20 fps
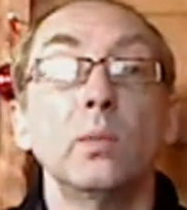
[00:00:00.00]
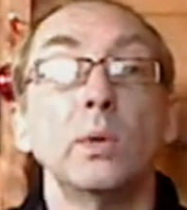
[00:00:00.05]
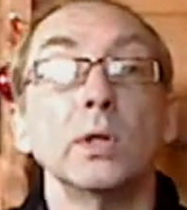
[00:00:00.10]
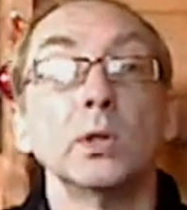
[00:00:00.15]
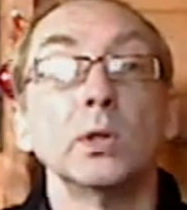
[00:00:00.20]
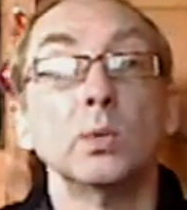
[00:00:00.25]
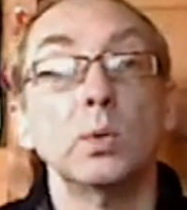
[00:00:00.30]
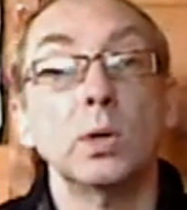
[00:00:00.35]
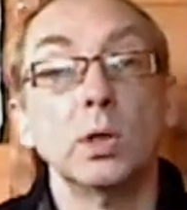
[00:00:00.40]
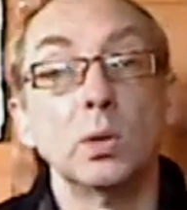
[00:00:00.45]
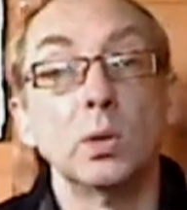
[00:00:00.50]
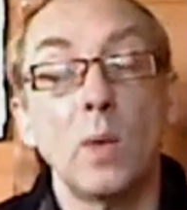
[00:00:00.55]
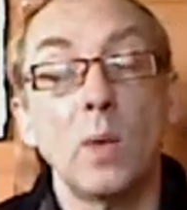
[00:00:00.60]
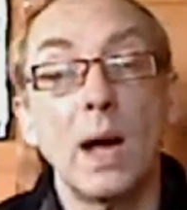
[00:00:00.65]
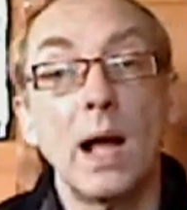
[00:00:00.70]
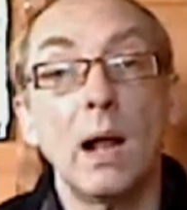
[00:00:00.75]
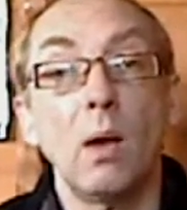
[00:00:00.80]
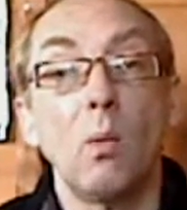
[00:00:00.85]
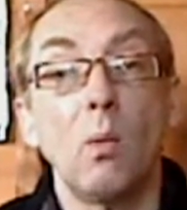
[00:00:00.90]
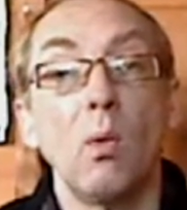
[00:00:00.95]
what's worked
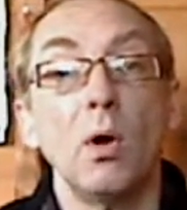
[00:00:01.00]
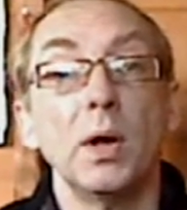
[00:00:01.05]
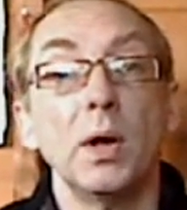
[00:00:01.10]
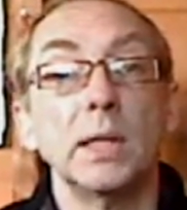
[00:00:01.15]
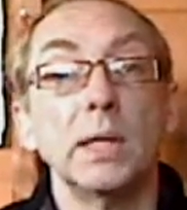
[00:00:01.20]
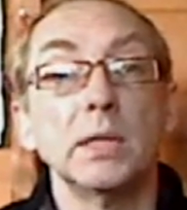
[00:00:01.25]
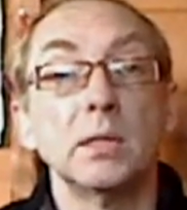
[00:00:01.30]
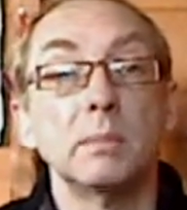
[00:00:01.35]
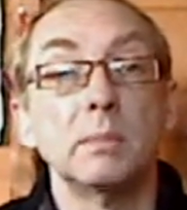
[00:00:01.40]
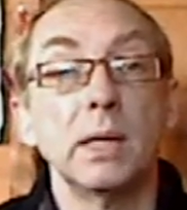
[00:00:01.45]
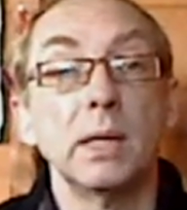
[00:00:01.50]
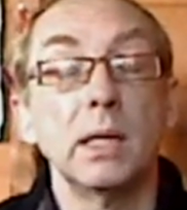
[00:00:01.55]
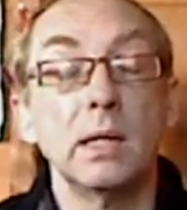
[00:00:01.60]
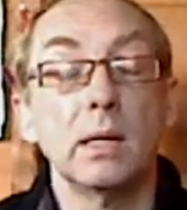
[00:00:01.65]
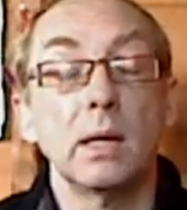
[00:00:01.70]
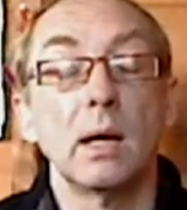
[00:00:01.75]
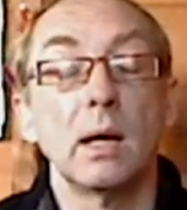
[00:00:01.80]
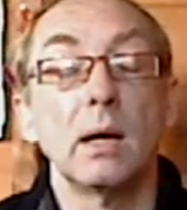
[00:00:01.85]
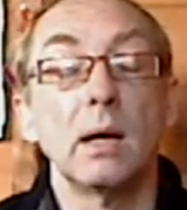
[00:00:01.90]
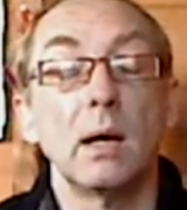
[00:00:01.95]
well, what needs to
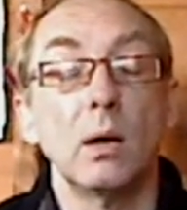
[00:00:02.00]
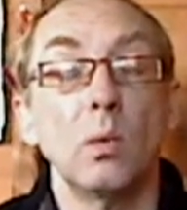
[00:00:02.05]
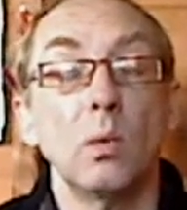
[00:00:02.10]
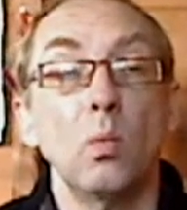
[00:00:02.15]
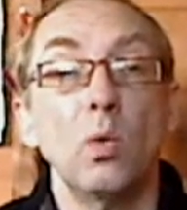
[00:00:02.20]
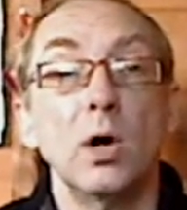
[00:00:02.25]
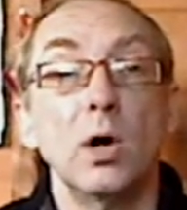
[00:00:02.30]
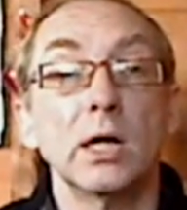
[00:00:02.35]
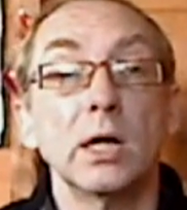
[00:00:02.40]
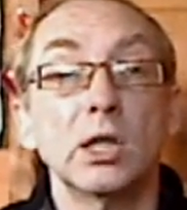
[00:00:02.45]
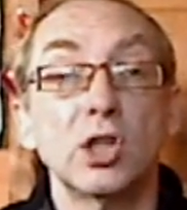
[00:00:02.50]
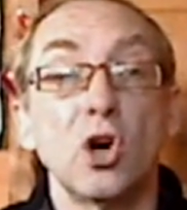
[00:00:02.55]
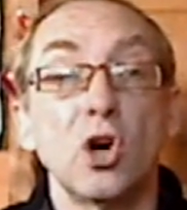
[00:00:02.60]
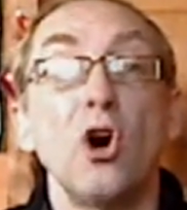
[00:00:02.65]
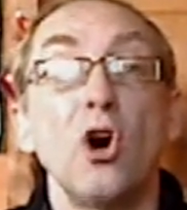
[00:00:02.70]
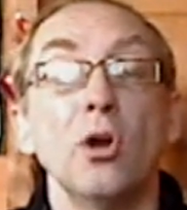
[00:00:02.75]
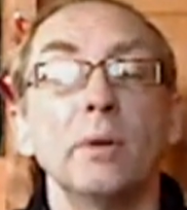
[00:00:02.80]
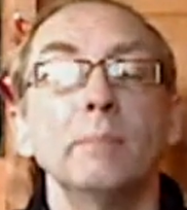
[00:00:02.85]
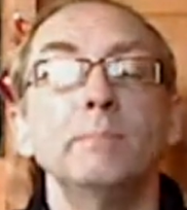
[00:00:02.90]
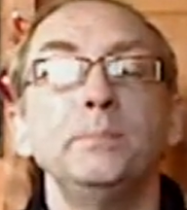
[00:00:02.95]
be worked
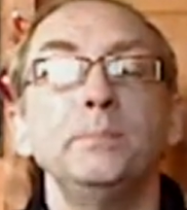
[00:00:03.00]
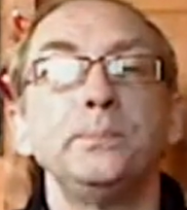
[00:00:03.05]
on.